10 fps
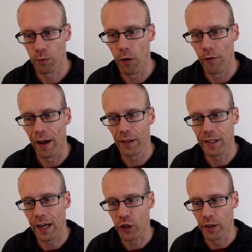profile
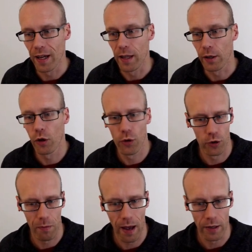section in the
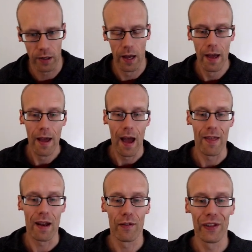customizer, and
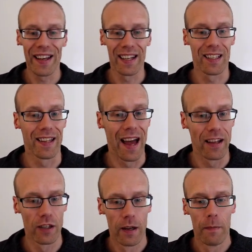then I've linked
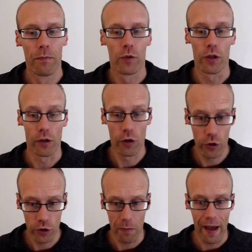that to the
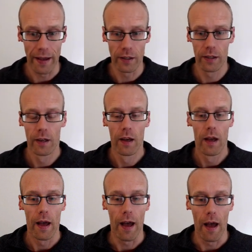customize
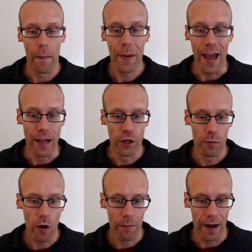page in
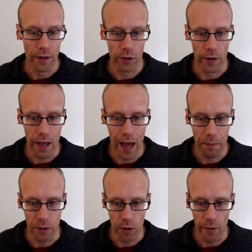WordPress. So here,
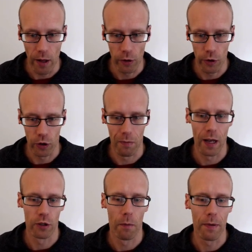admin URL
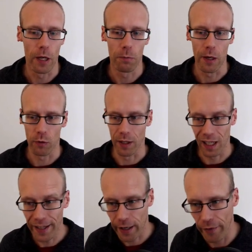customize.php. So when they
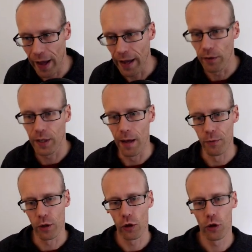click on that, it'll take them
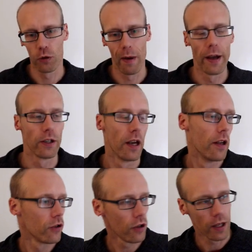to the customizer
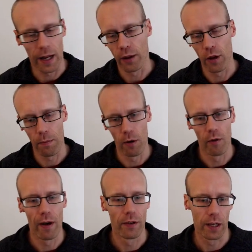so they can add their
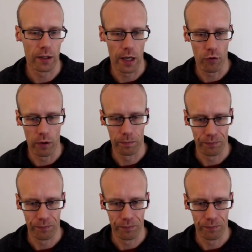profiles, etc.